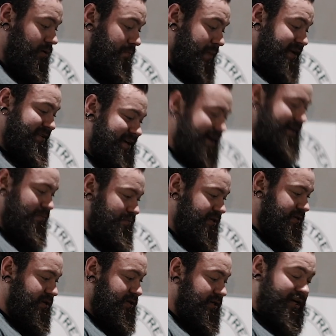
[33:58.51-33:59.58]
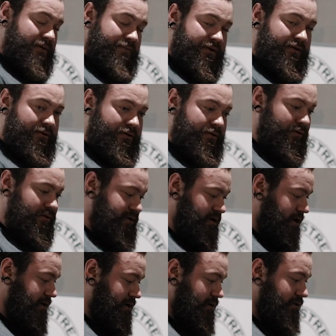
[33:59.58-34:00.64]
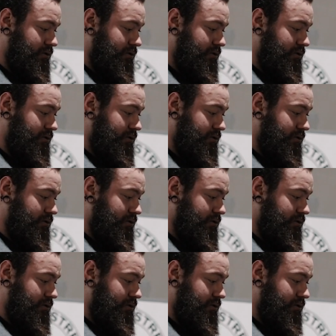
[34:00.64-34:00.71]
maintaining position, keeping your core tight.